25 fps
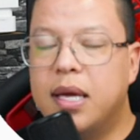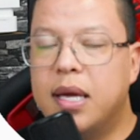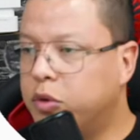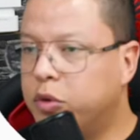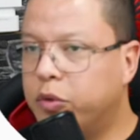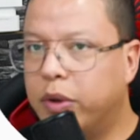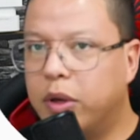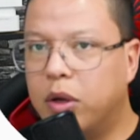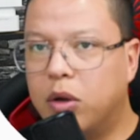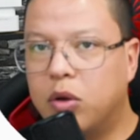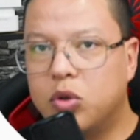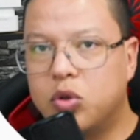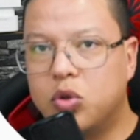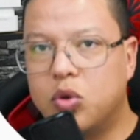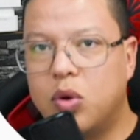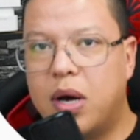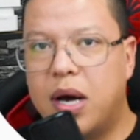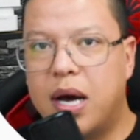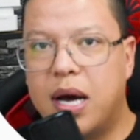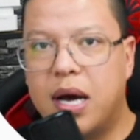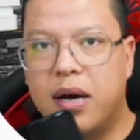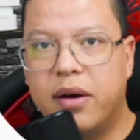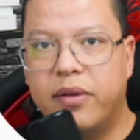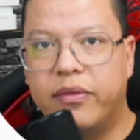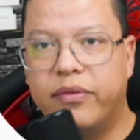we will also
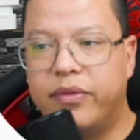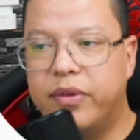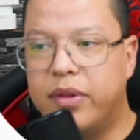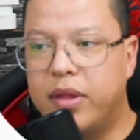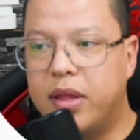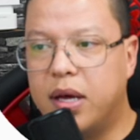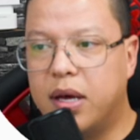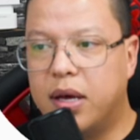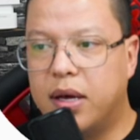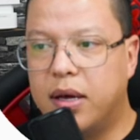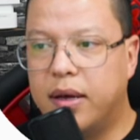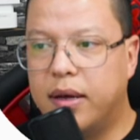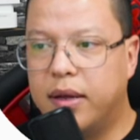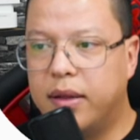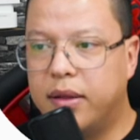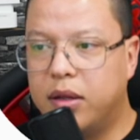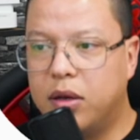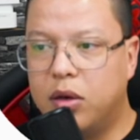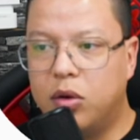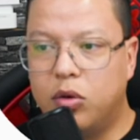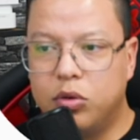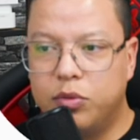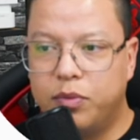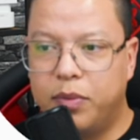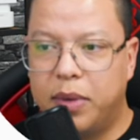have the
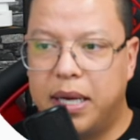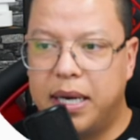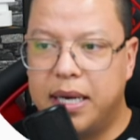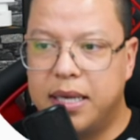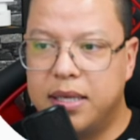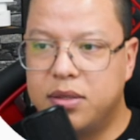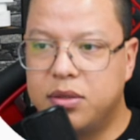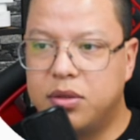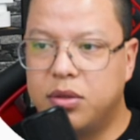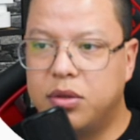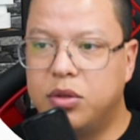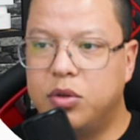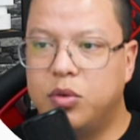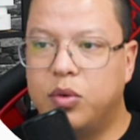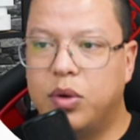load balancer.